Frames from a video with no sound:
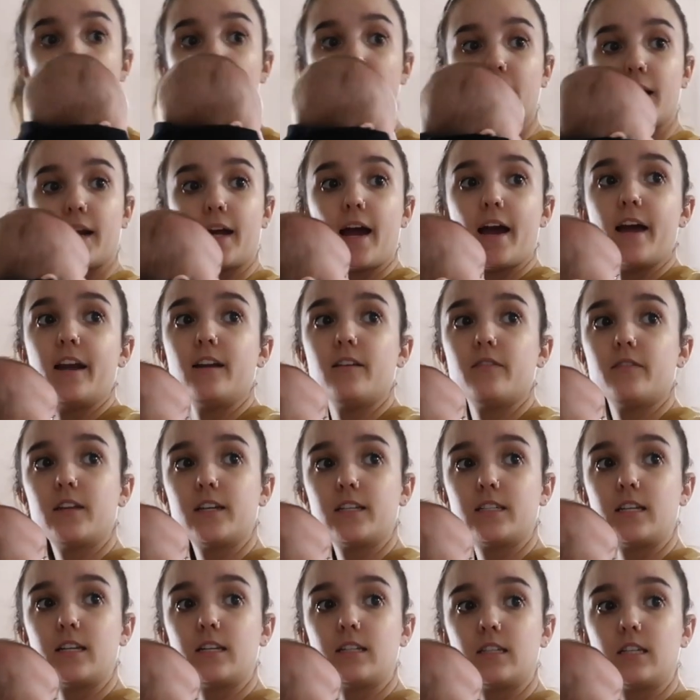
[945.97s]
But again,
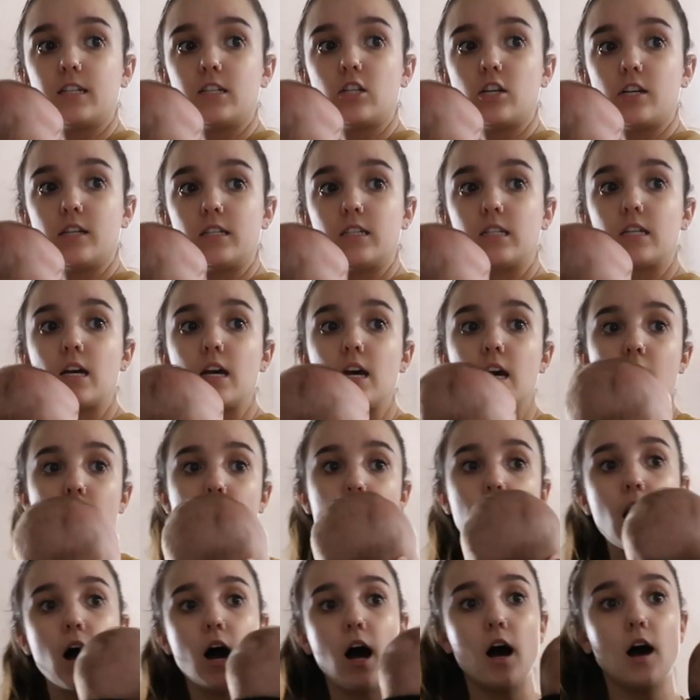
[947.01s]
this is the gist
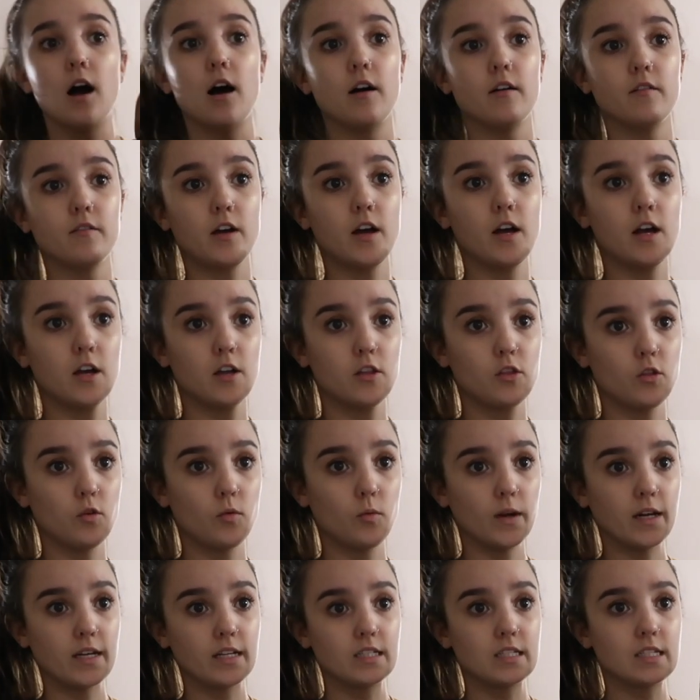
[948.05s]
of the
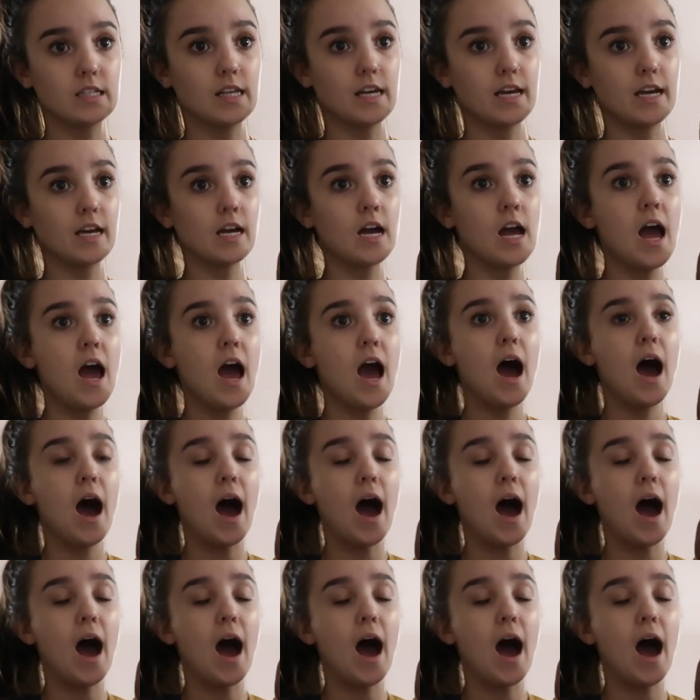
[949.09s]
ring sling.